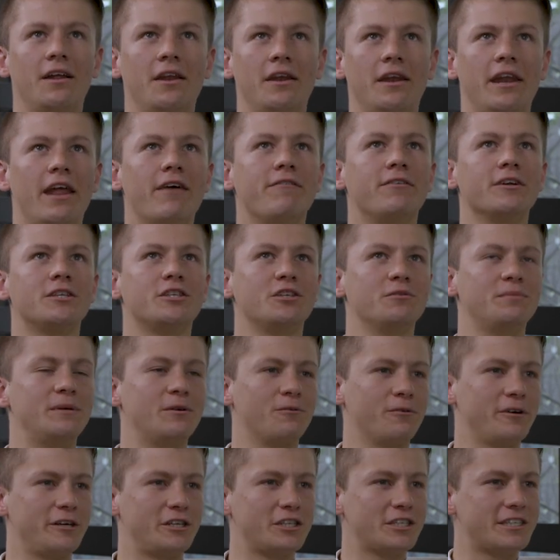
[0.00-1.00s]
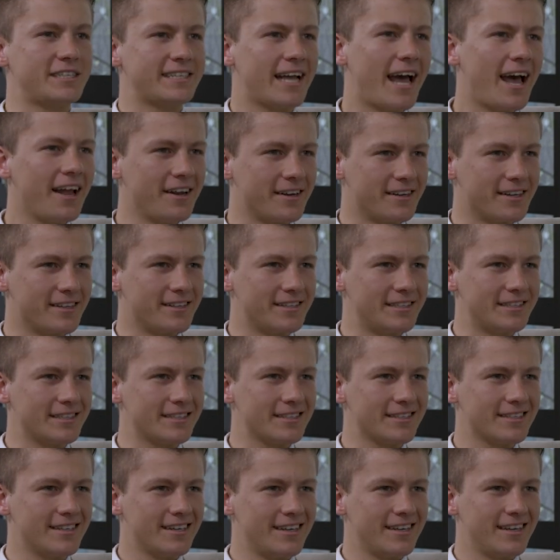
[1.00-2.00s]
never to be reached
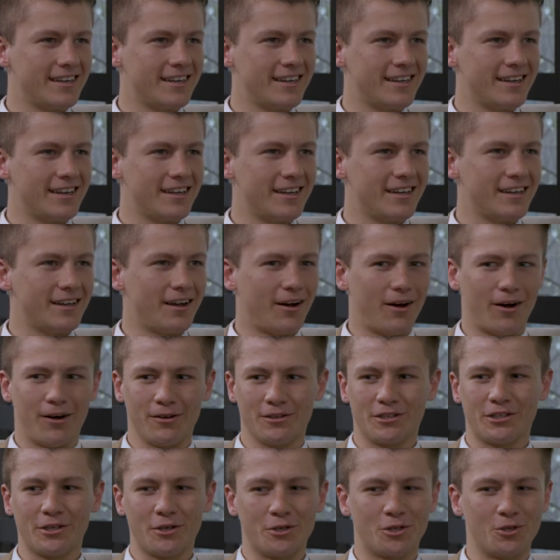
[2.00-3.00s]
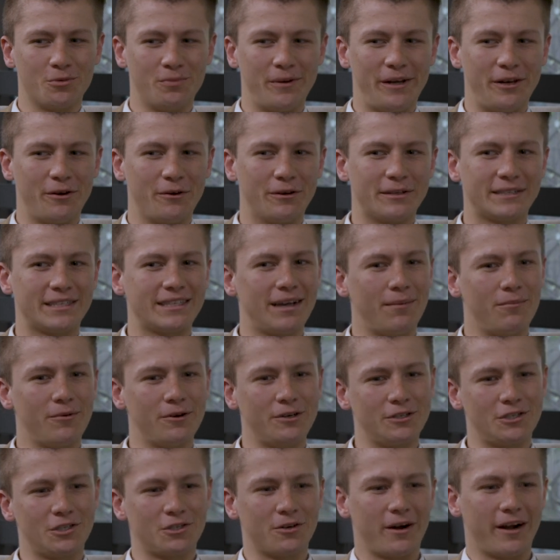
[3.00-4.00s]
standards on social media, and
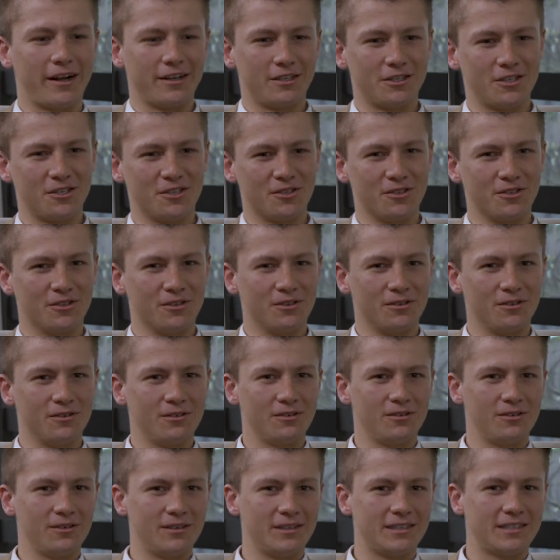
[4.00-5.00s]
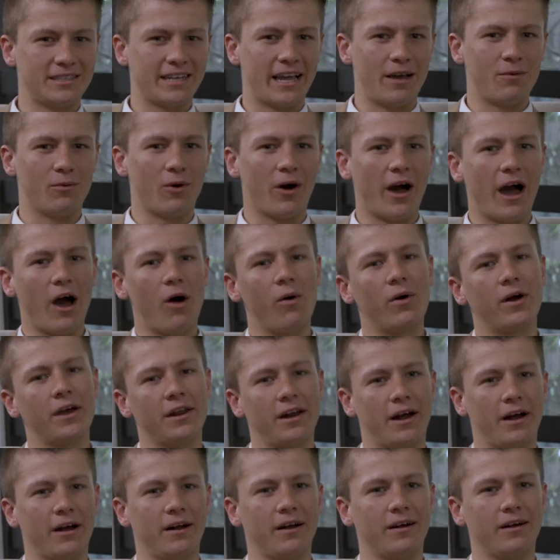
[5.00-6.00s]
someone is trying to say, well, how
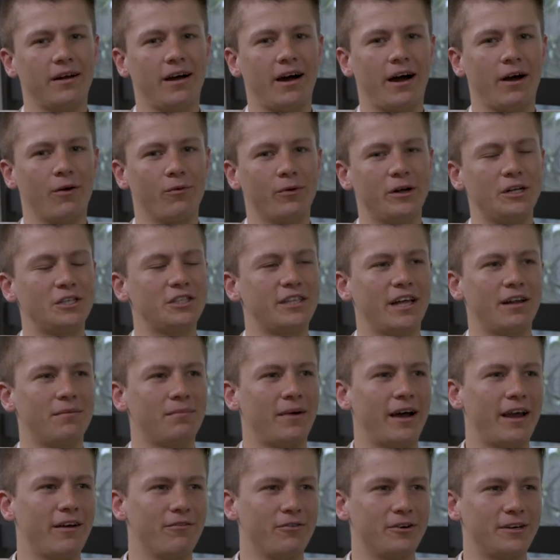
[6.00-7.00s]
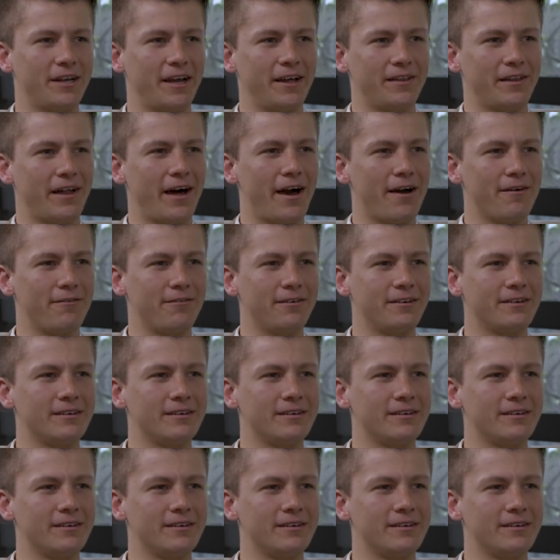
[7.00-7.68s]
can I reach that in my everyday life?